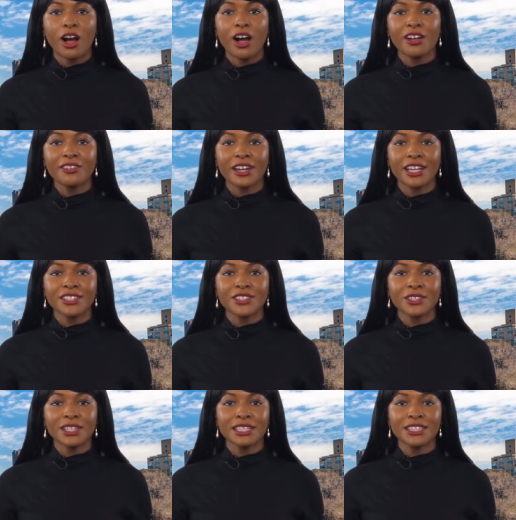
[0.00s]
Alright,
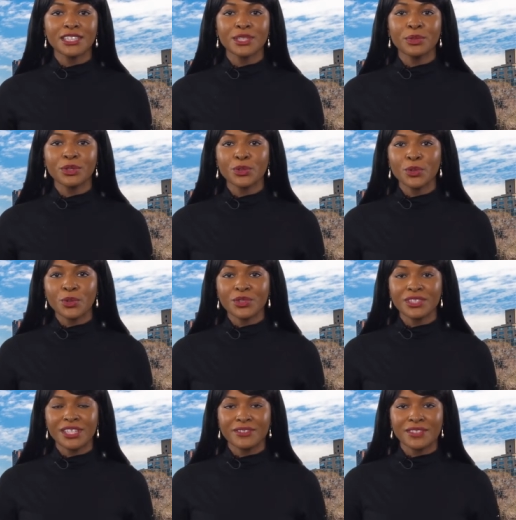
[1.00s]
so let's see what
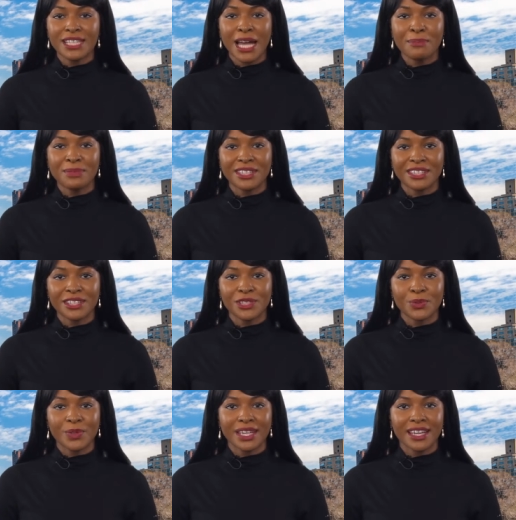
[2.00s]
cool stuff is happening
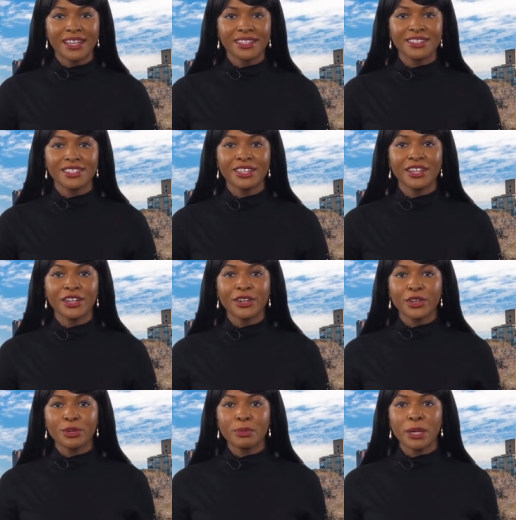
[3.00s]
this weekend.
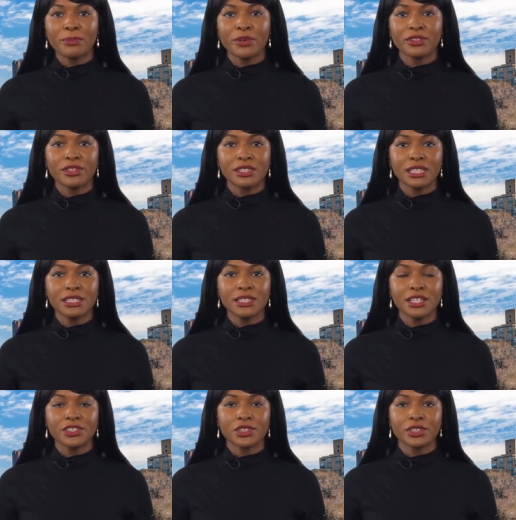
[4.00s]
Remember, the
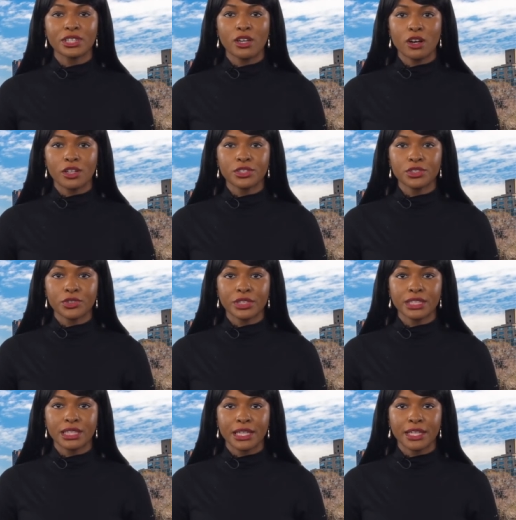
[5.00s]
details are at the
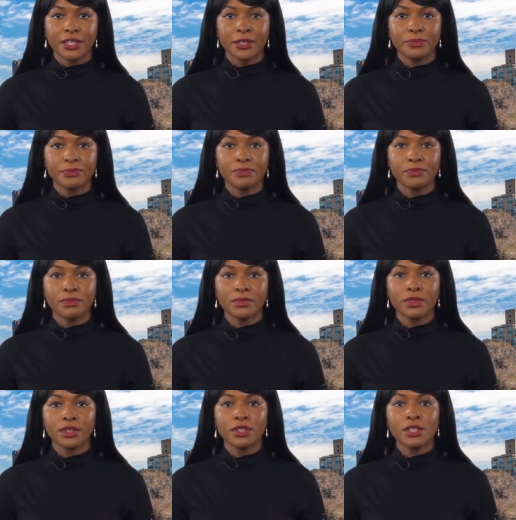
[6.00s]
on-screen link.
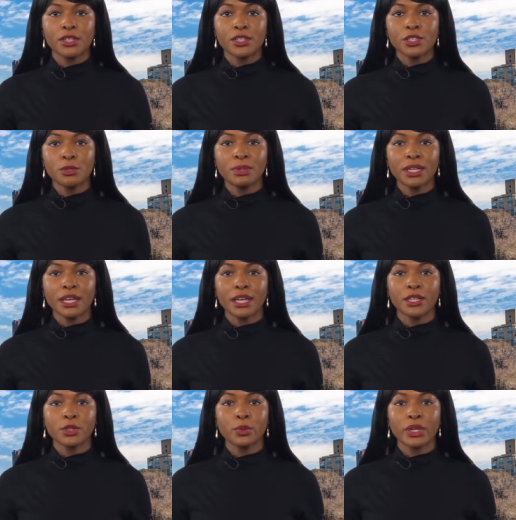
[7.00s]
To
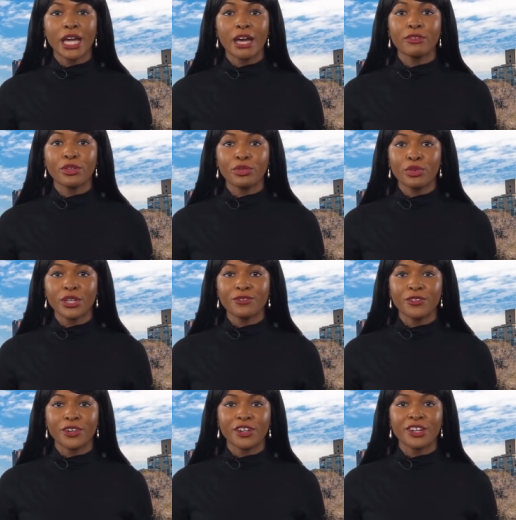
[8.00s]
begin, we have a
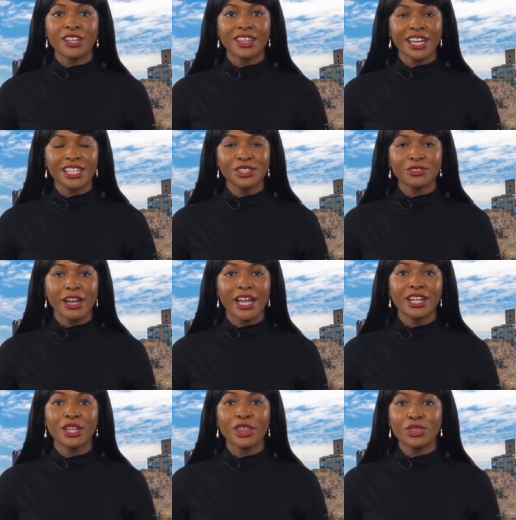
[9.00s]
threefer. That's
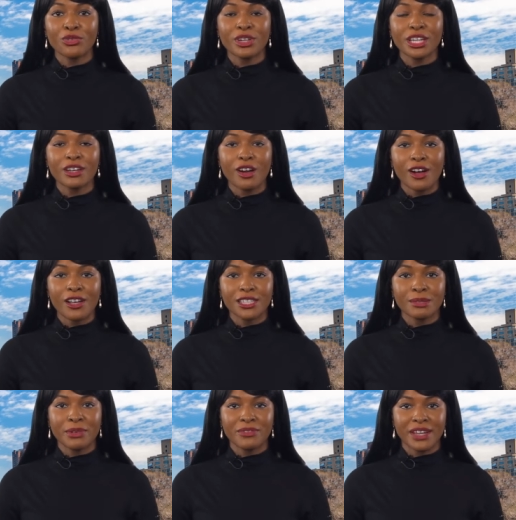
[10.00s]
right, three
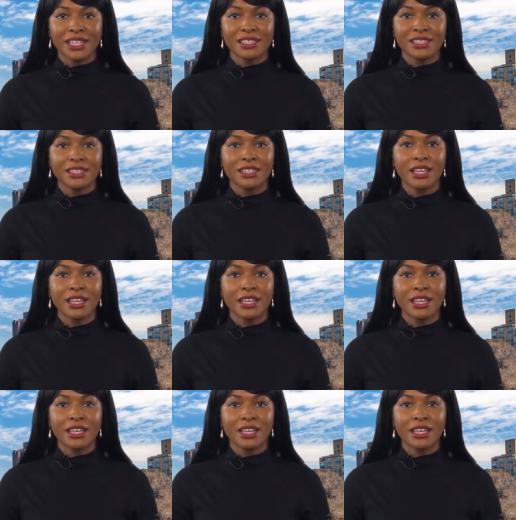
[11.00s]
awesome events.